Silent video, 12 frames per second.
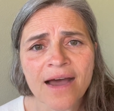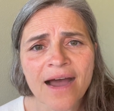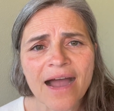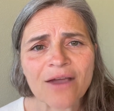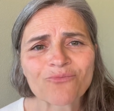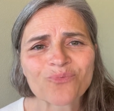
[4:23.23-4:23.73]

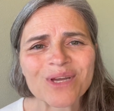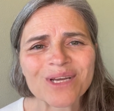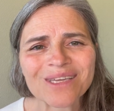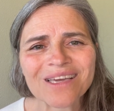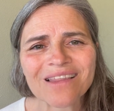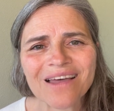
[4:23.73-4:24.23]
I
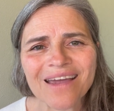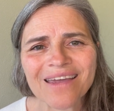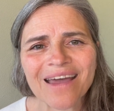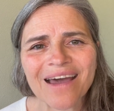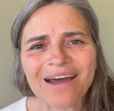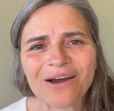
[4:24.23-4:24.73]
really
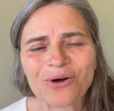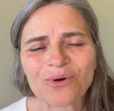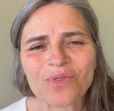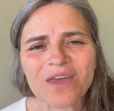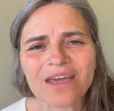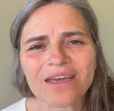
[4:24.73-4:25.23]
like
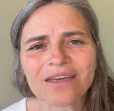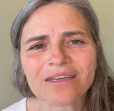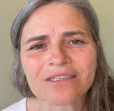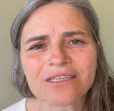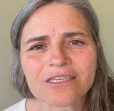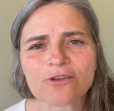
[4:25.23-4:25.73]
how
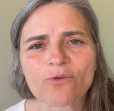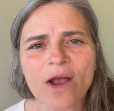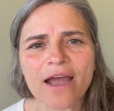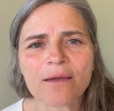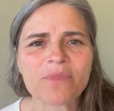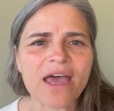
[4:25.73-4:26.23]
they
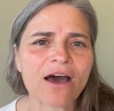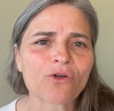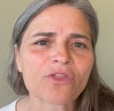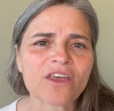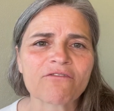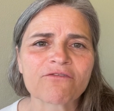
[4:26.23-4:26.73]
describe the
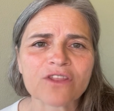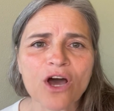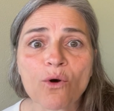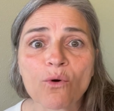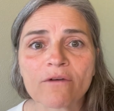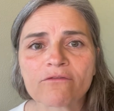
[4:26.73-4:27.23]
healthy
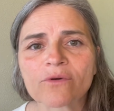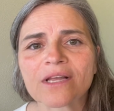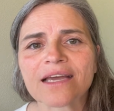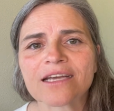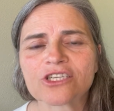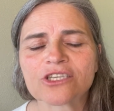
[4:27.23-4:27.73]
flow of
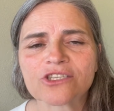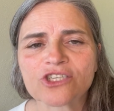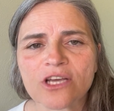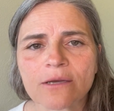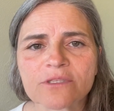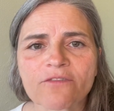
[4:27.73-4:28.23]

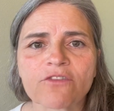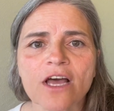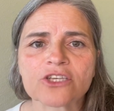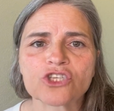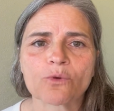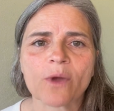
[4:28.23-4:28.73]
relationships
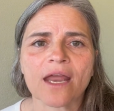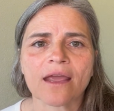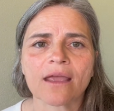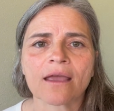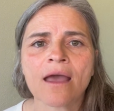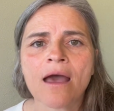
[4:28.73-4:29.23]

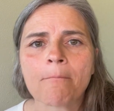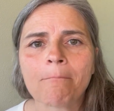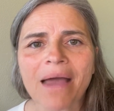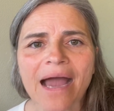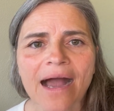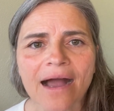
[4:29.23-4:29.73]
fluctuating
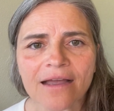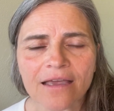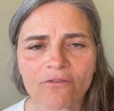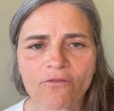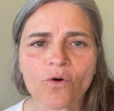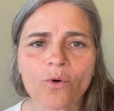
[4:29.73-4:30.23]
back
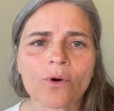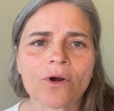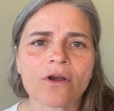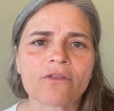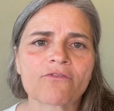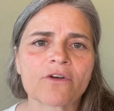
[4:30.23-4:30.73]
and
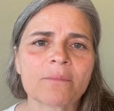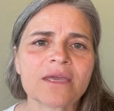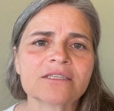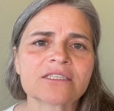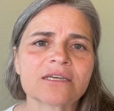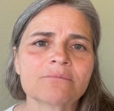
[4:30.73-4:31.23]
forth from
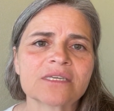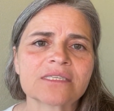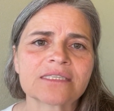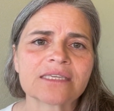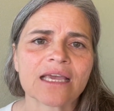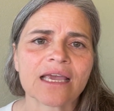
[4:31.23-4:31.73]

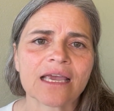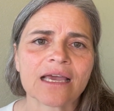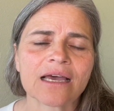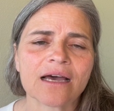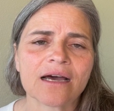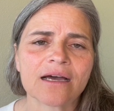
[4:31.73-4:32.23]

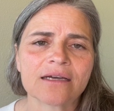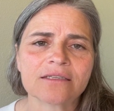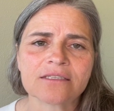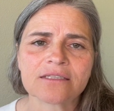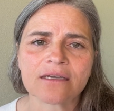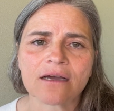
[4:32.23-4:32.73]
intimacy and